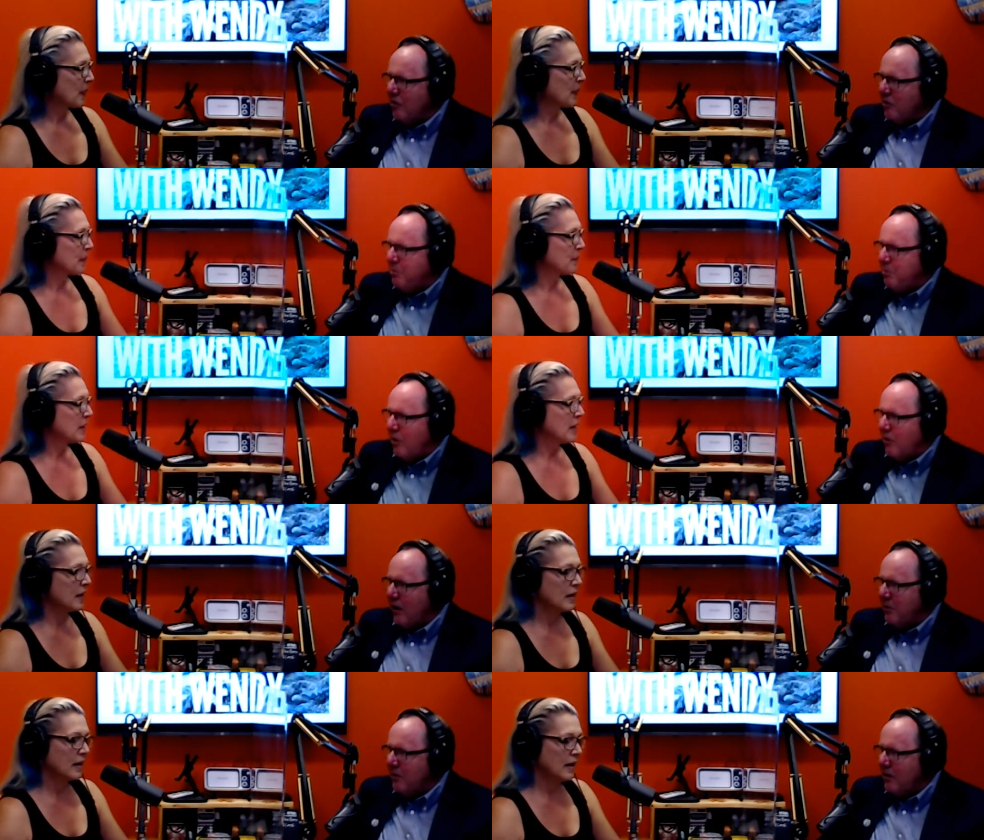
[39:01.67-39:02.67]
Speaker 1: program.
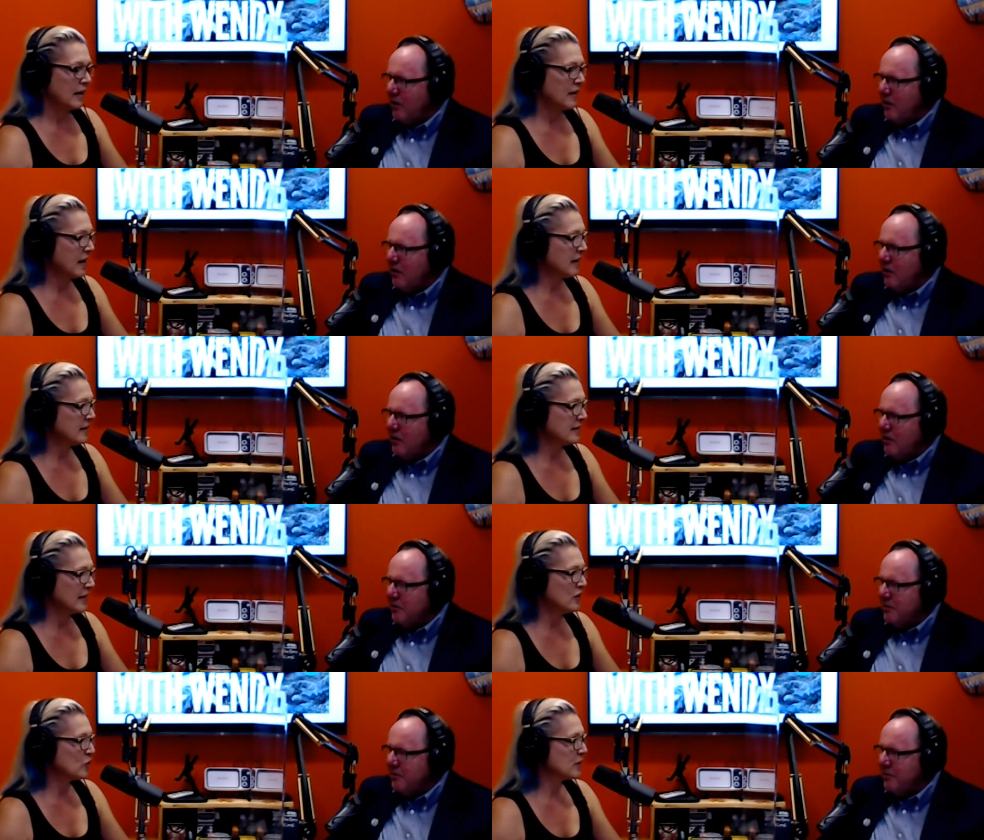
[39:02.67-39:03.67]
Speaker 2: That is
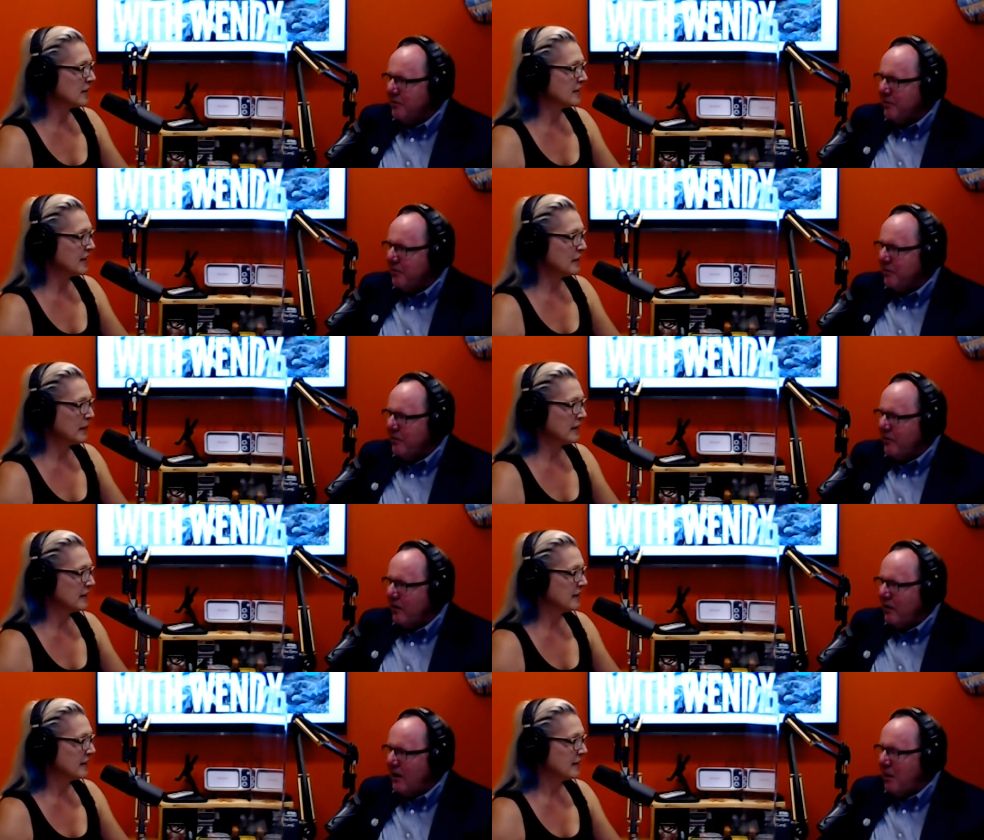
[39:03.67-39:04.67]
interesting timing.
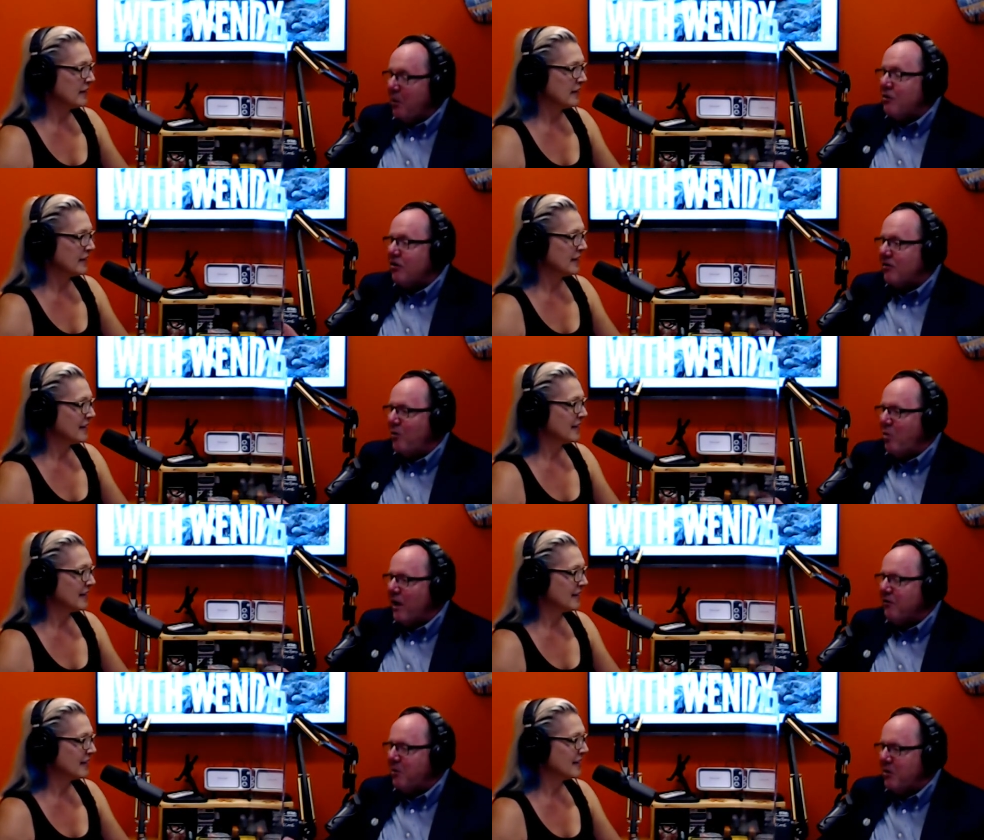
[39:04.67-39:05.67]
Speaker 1: We just one of
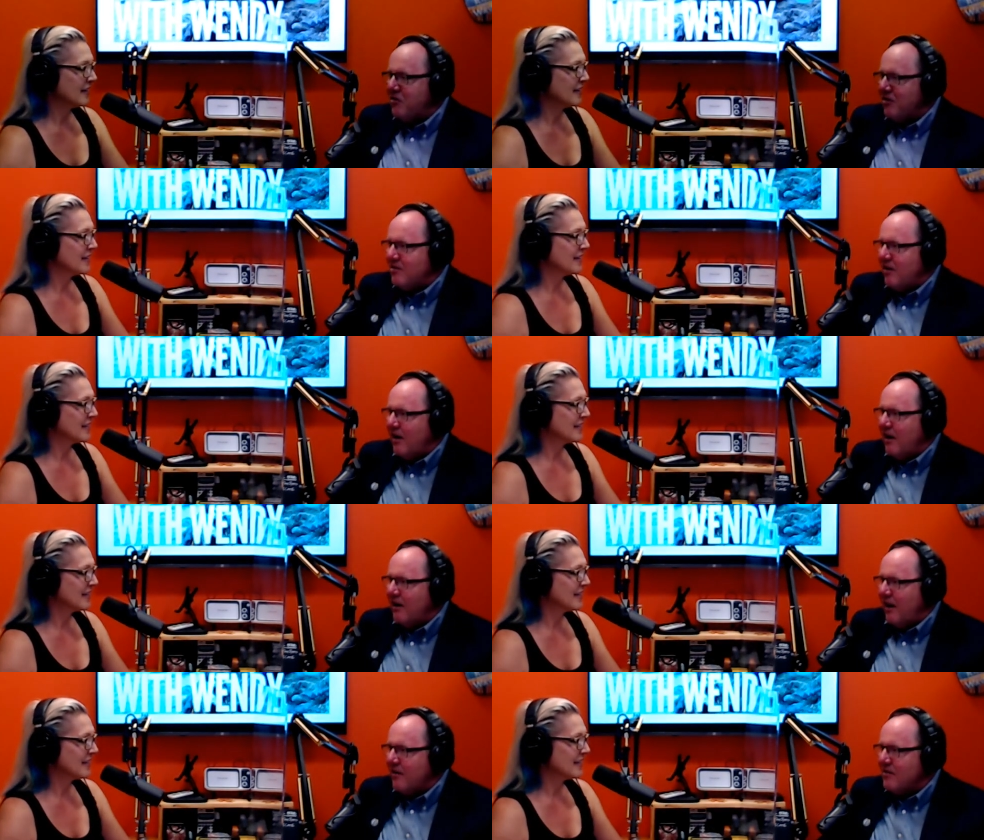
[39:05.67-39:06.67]
them was just denied
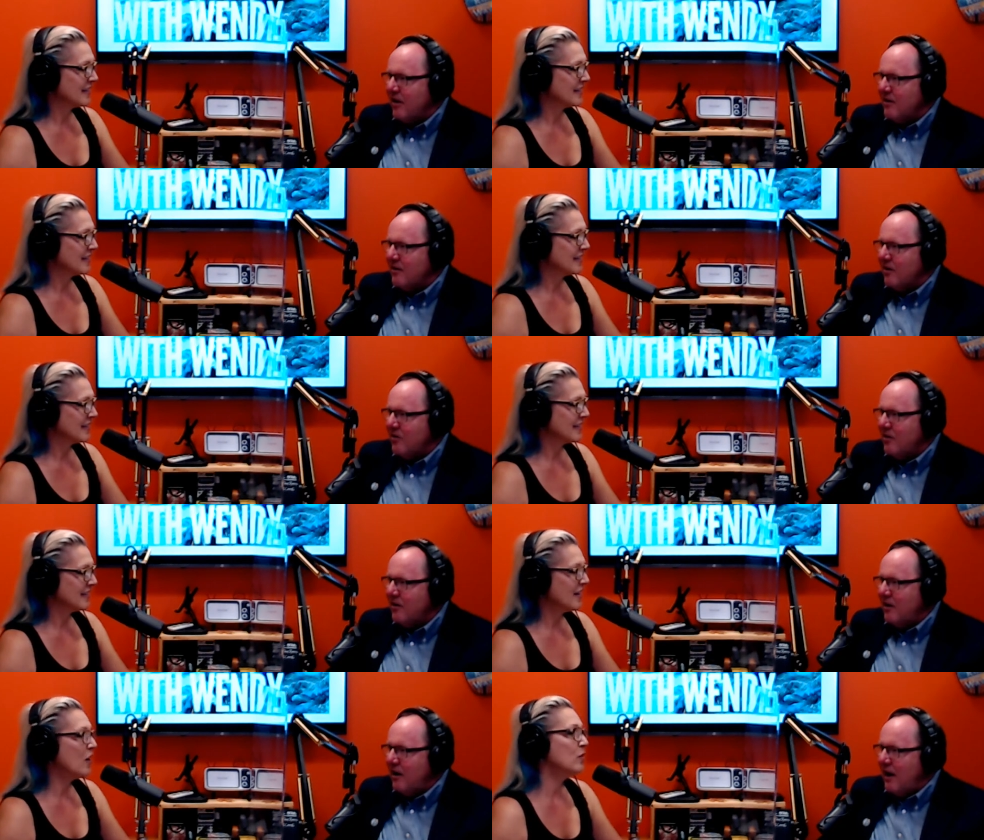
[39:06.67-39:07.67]
last night though.
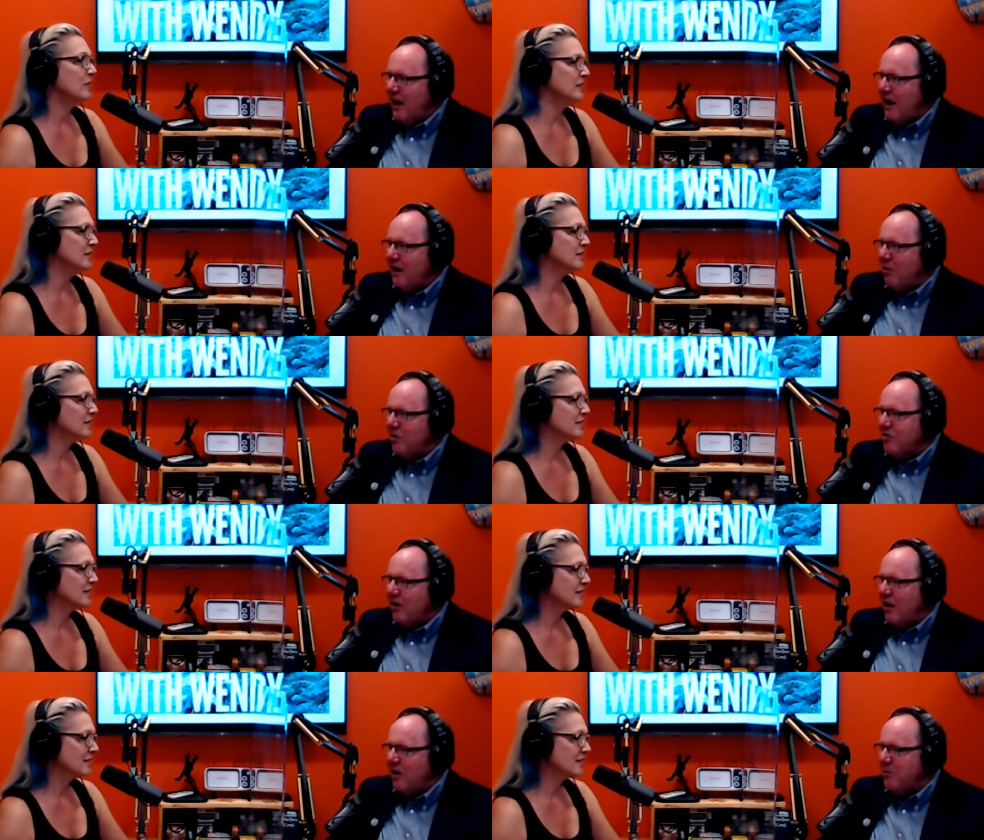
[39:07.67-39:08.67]
Oh. Wow. And it was
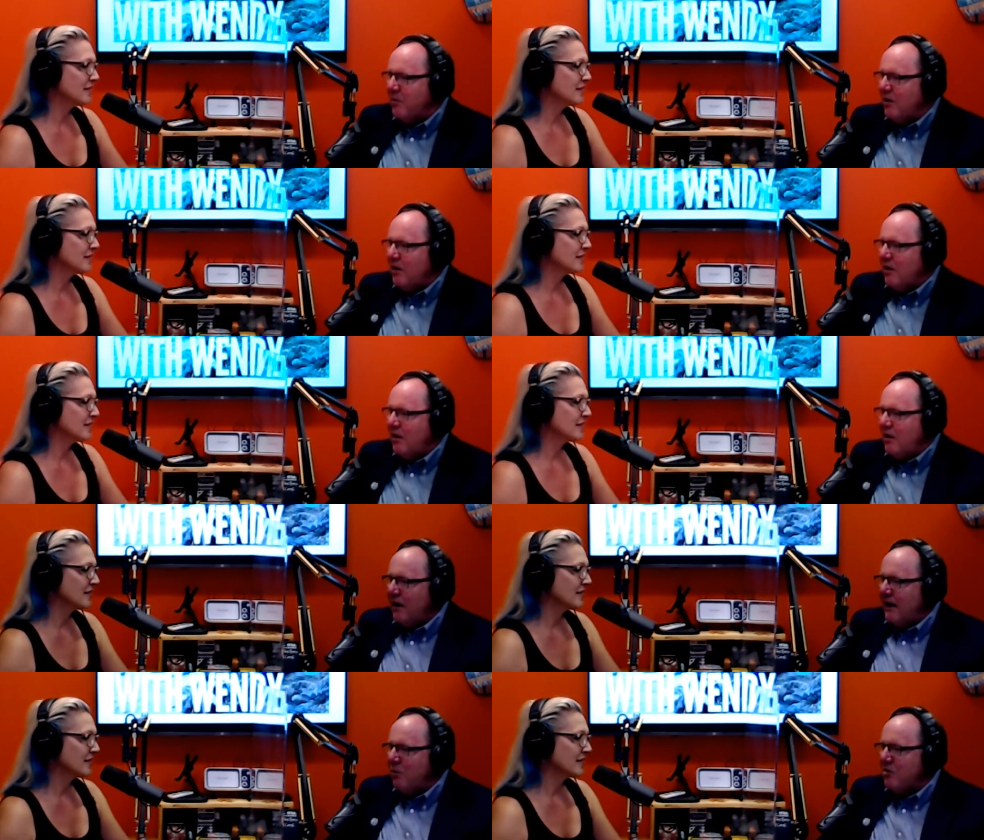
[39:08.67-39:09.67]
um, it
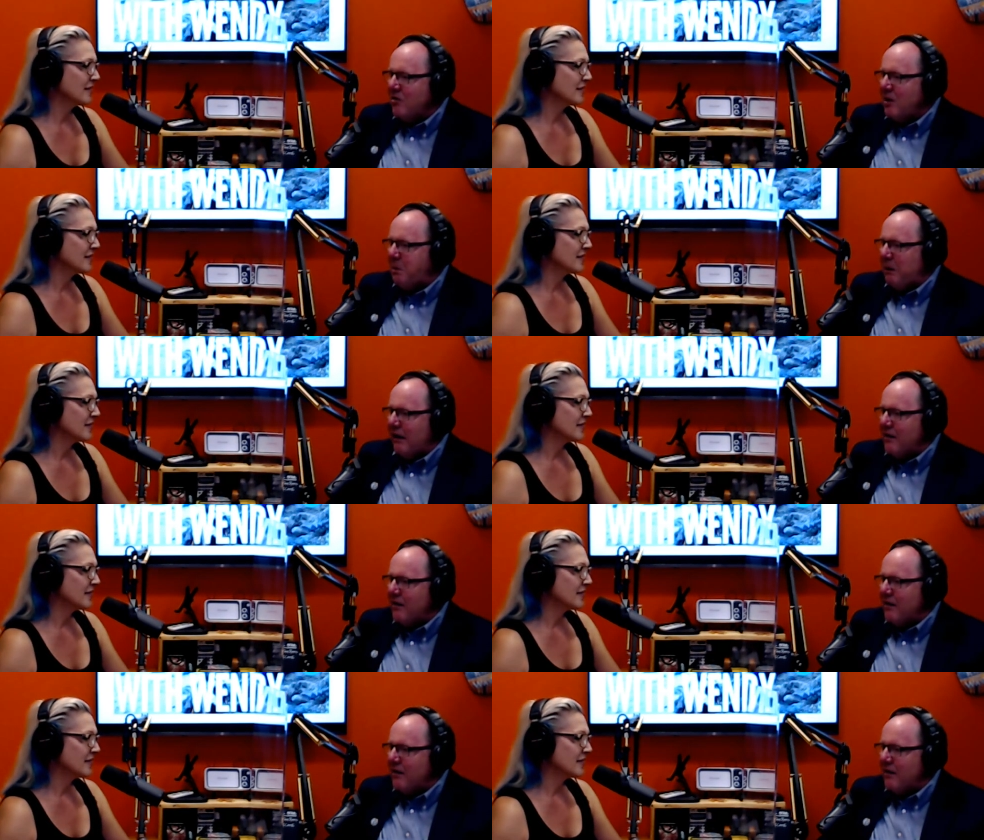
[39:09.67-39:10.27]
was in a place